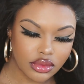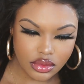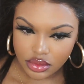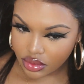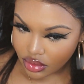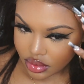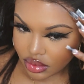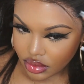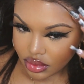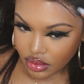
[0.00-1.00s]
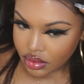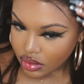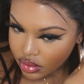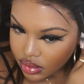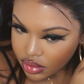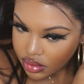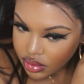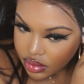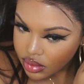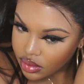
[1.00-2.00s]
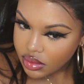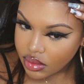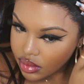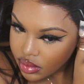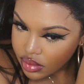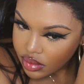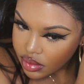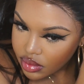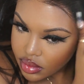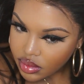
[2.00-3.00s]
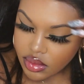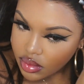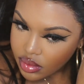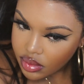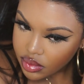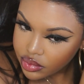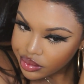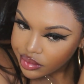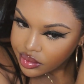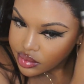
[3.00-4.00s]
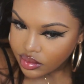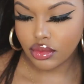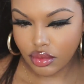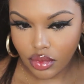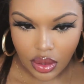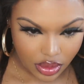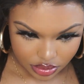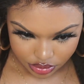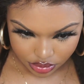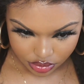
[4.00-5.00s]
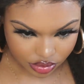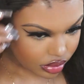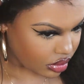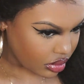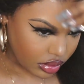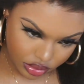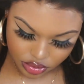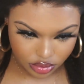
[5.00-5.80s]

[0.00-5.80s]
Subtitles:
And now this is what my wig is looking like after laying it down. You guys can see how flawless it is looking already.